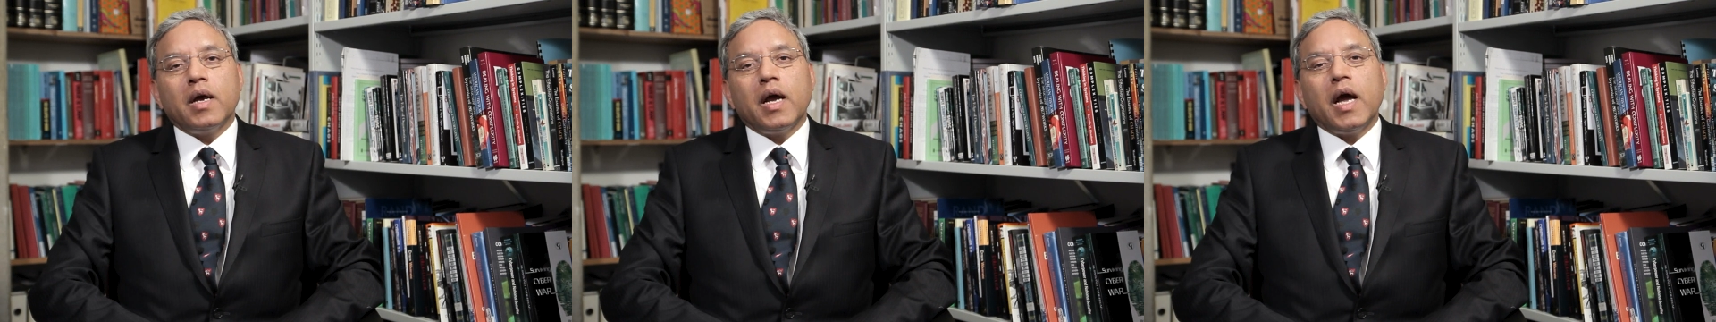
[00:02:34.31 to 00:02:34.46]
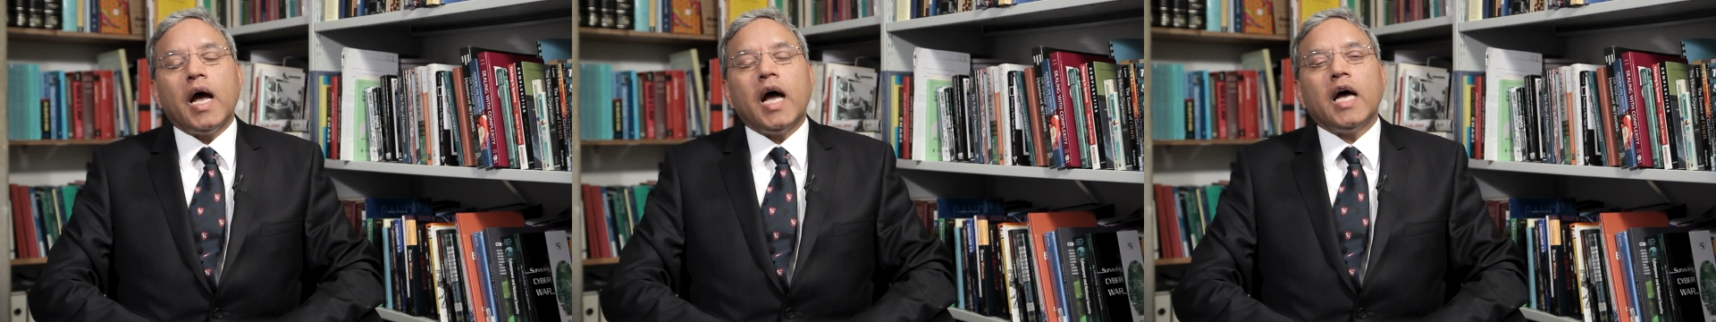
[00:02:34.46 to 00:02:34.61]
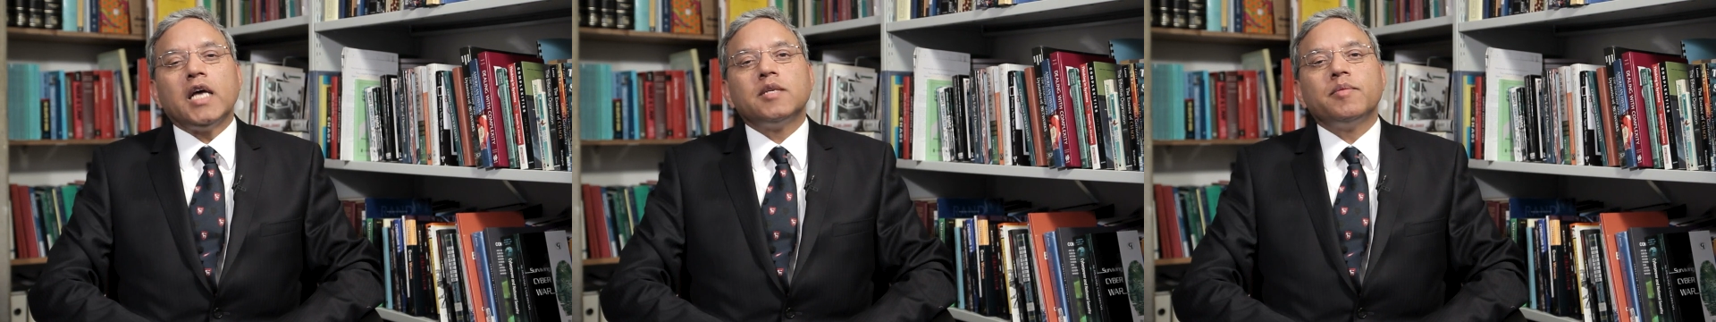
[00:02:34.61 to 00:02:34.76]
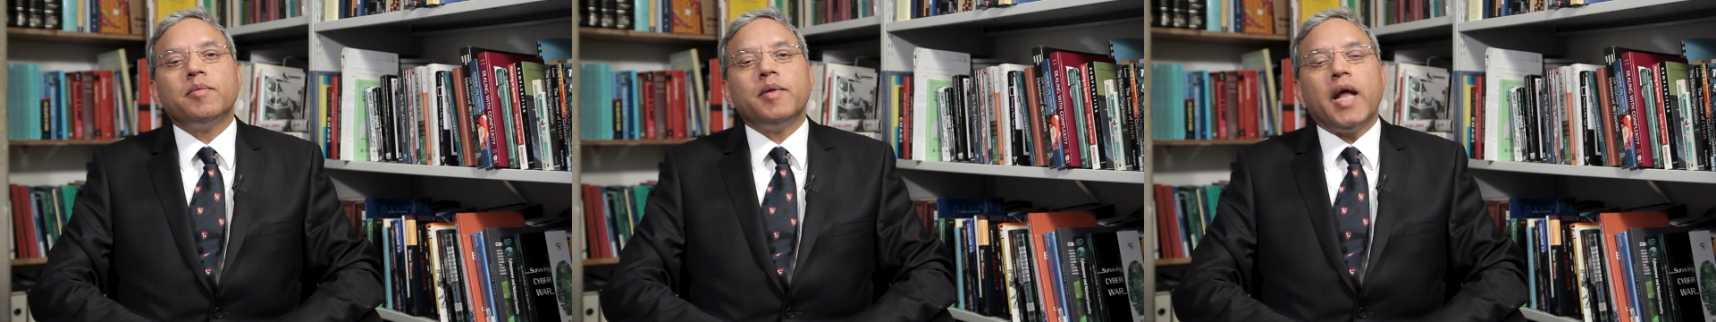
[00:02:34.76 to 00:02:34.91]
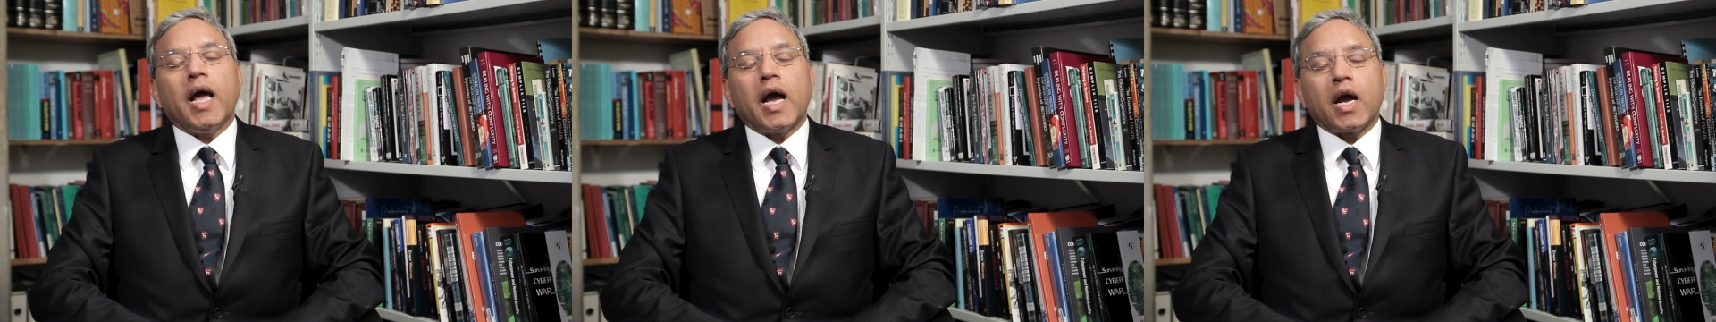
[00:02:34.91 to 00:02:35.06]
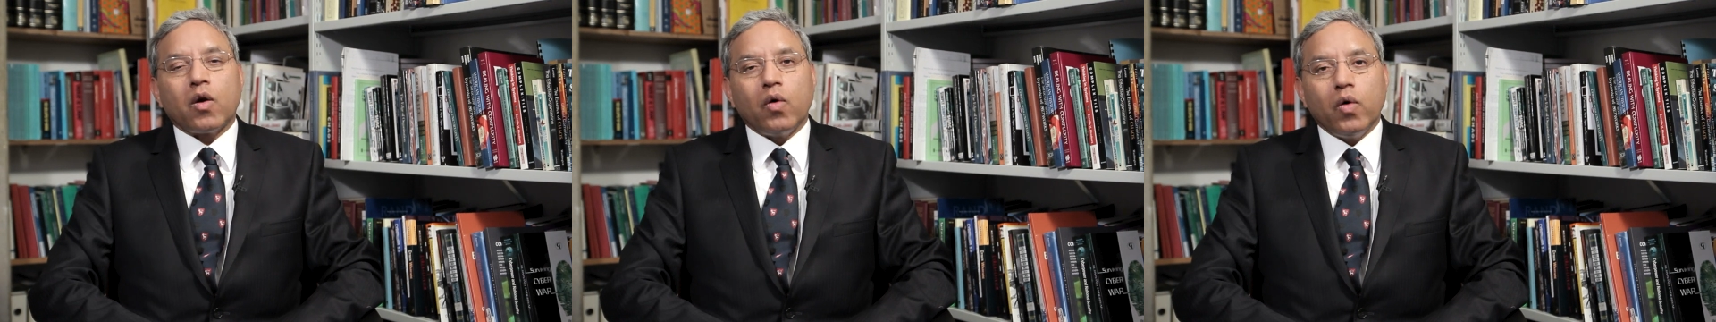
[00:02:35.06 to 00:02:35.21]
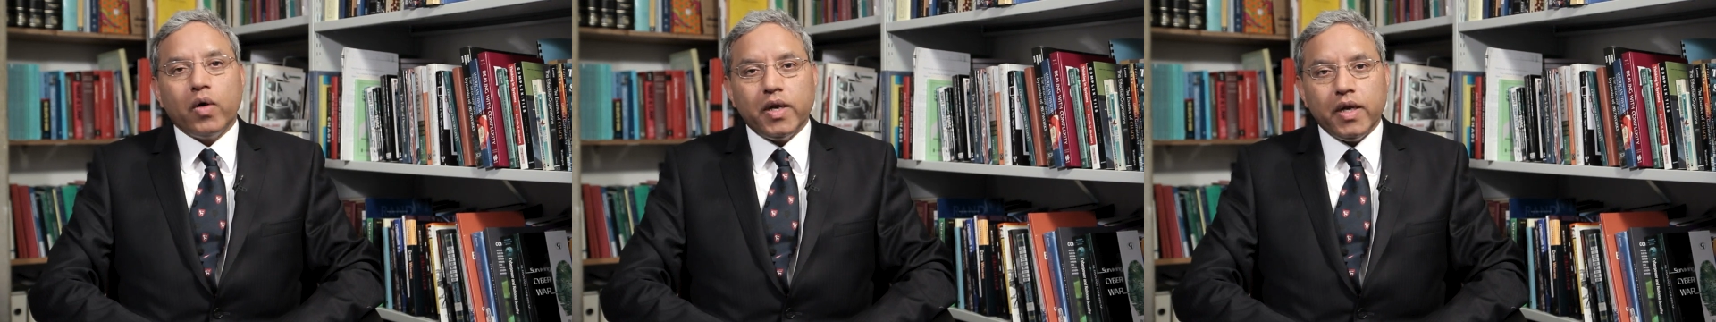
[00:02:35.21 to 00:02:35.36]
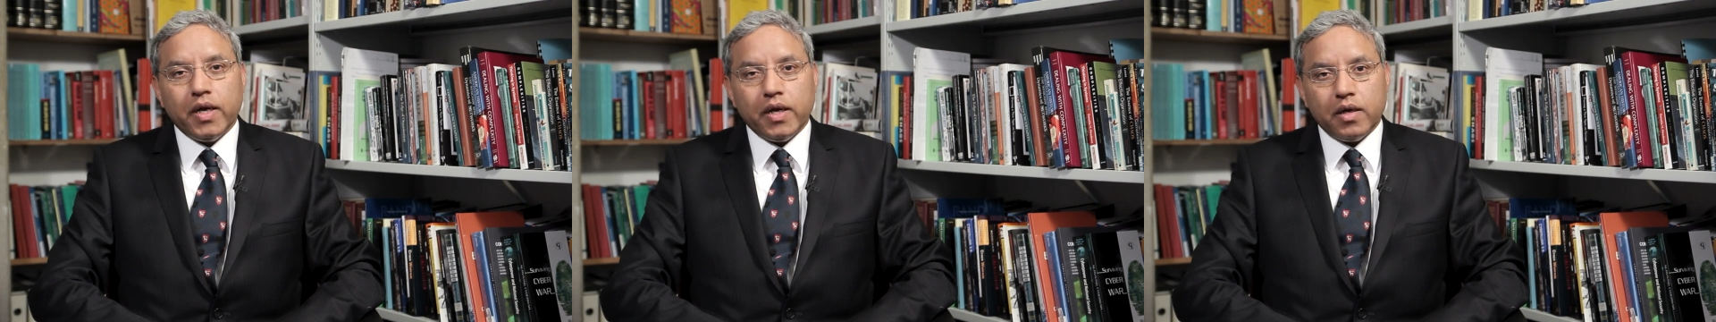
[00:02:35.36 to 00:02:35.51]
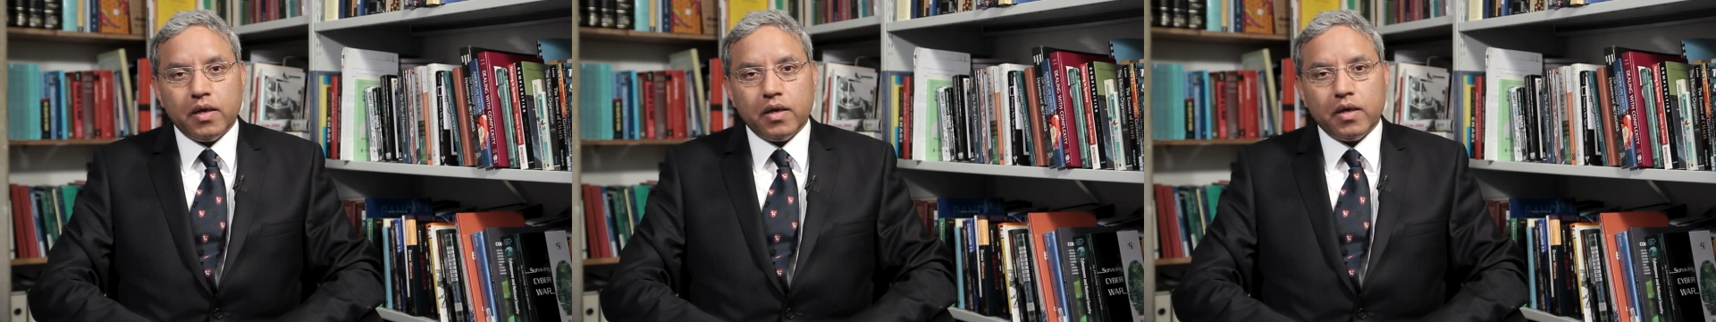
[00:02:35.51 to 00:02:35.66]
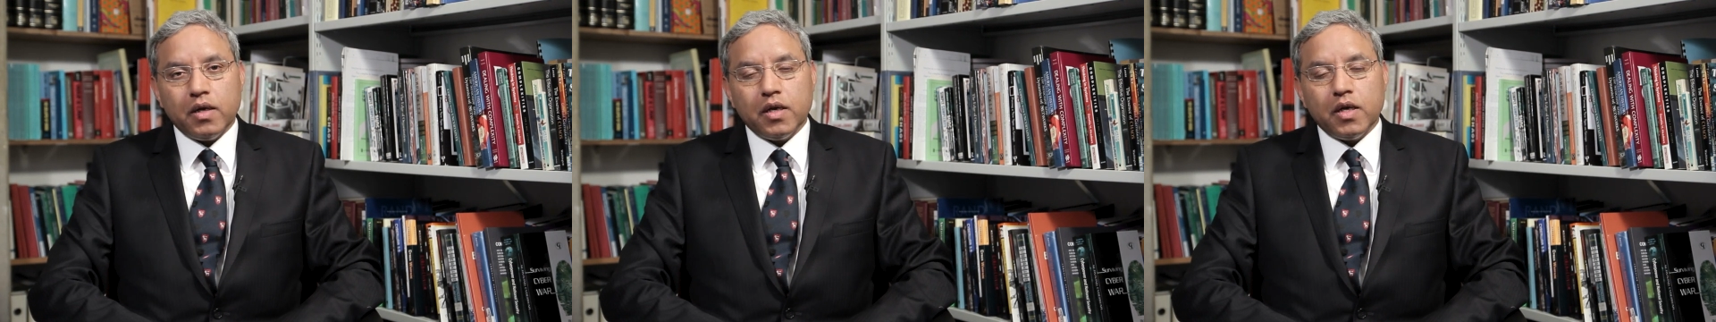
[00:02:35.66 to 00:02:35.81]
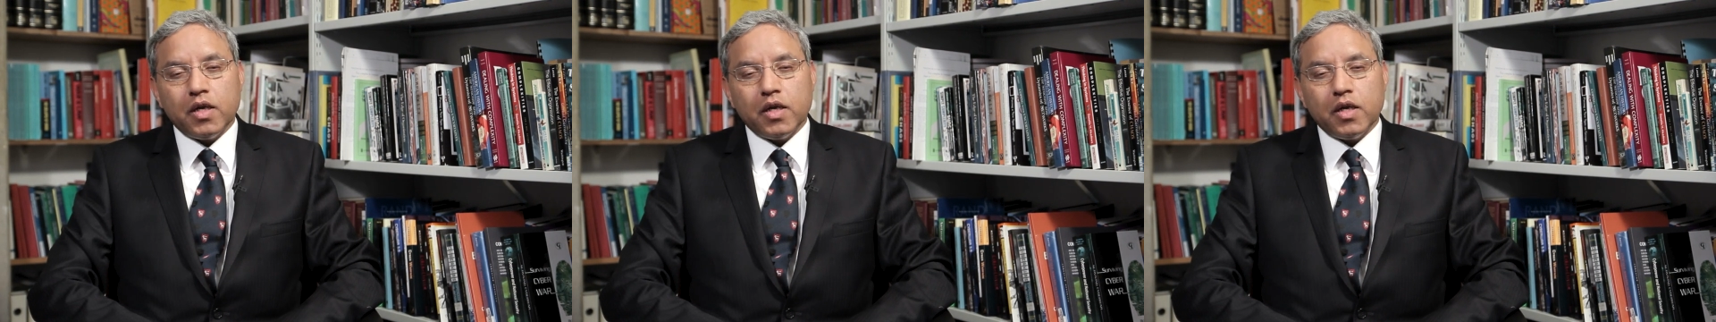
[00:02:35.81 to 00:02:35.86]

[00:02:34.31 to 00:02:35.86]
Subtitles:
has been accorded